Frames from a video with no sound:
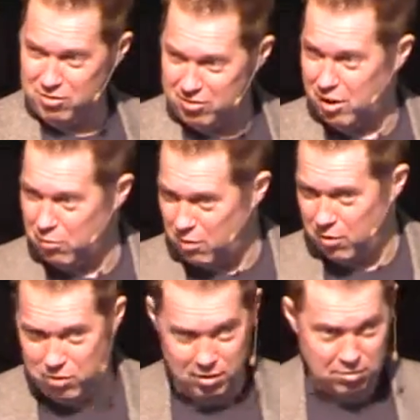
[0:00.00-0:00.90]
instead of the
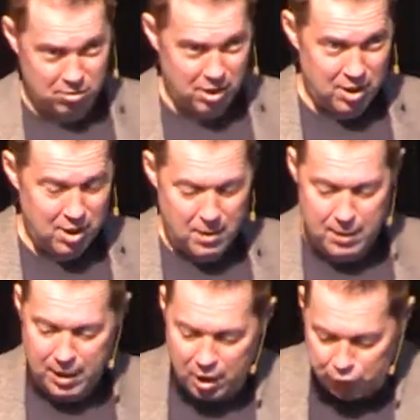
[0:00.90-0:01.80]
right things, okay?
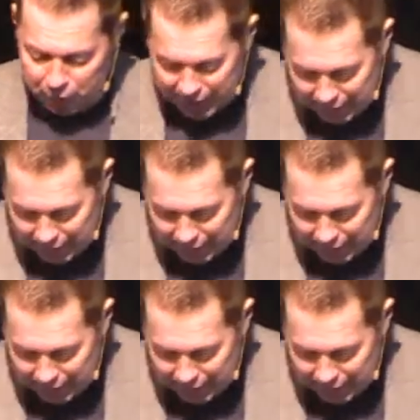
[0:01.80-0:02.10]
If we